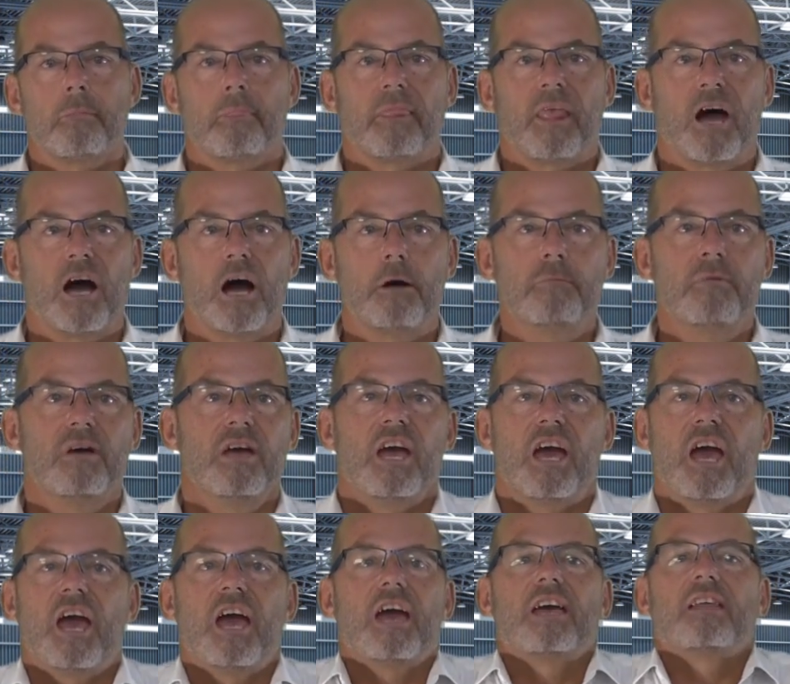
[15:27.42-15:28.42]
And
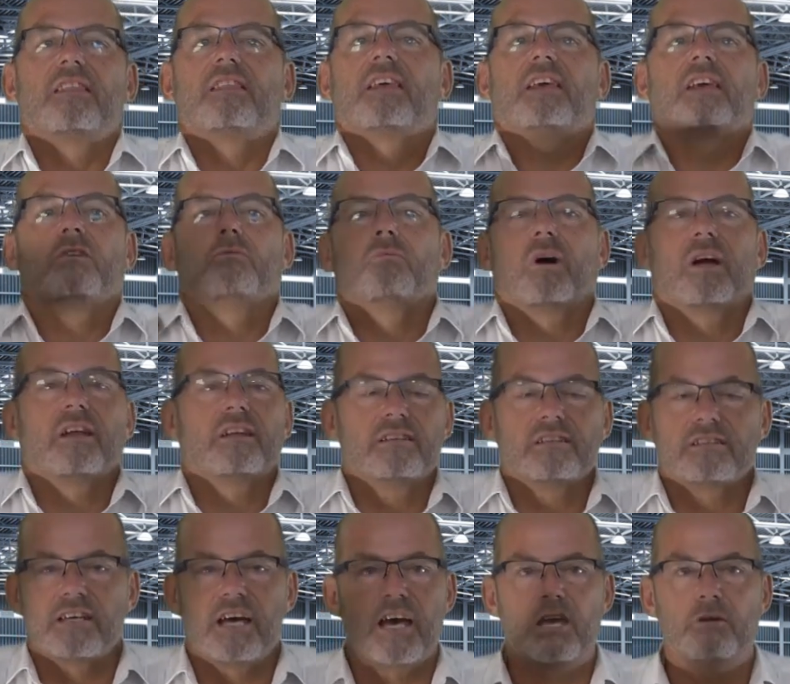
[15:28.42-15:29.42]
then one
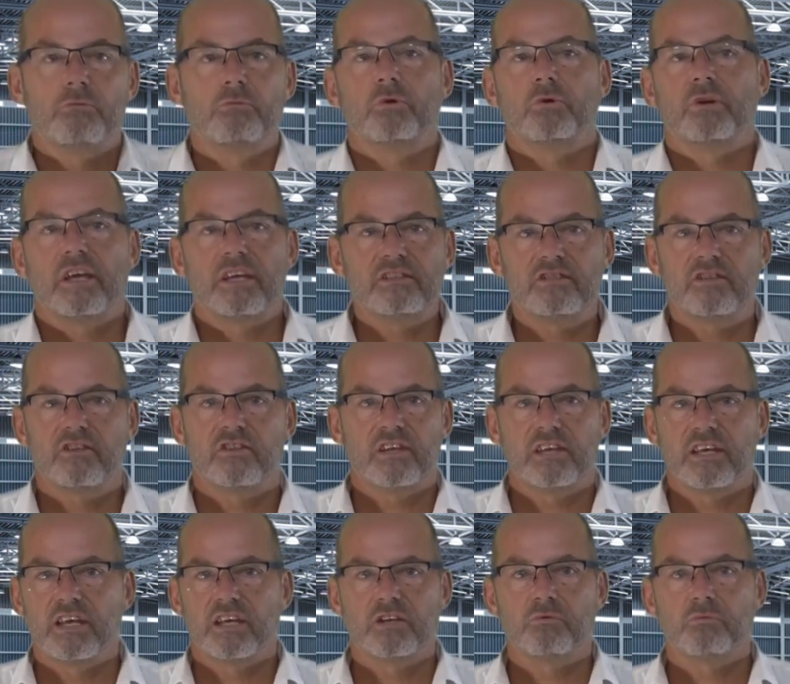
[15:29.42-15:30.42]
day we'll get to
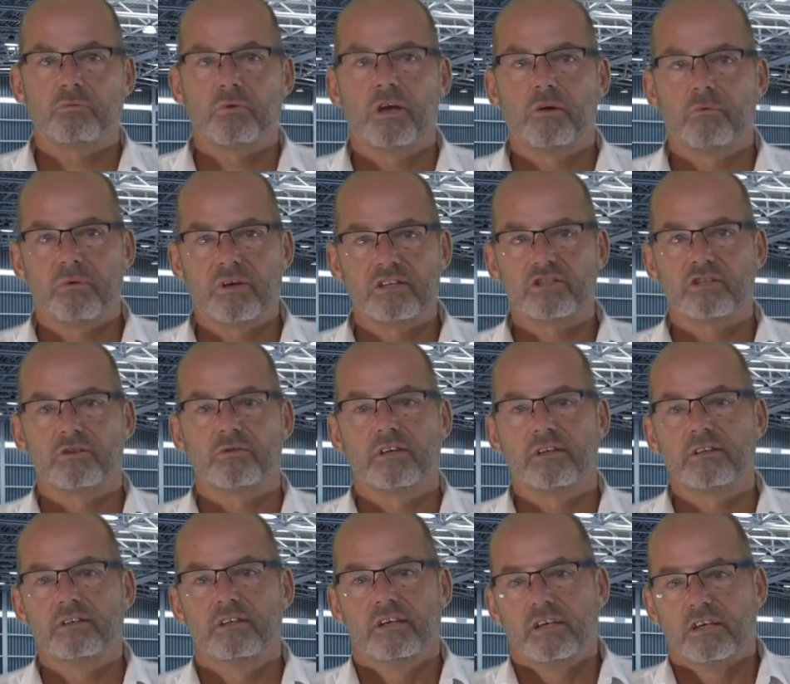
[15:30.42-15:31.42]
the end where we're
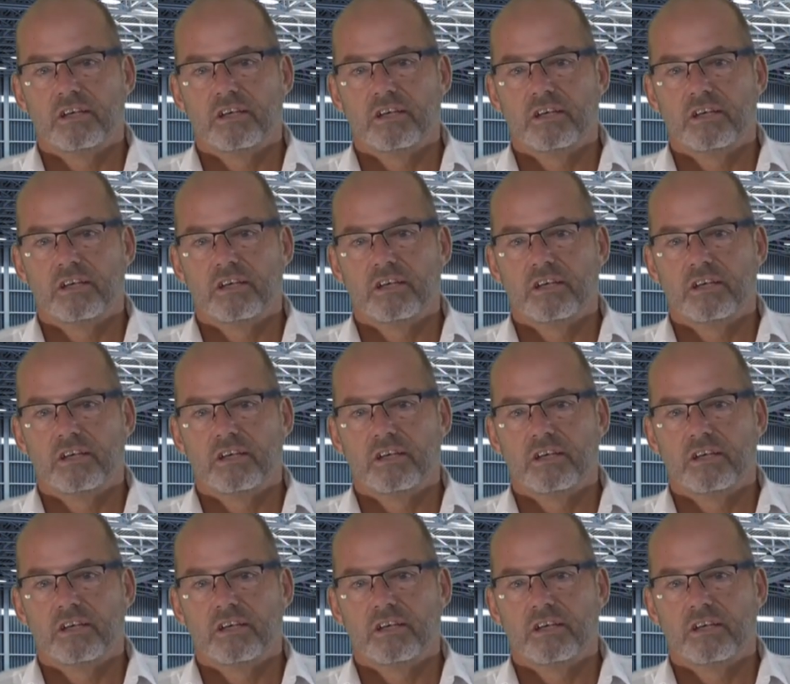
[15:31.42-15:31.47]
doing,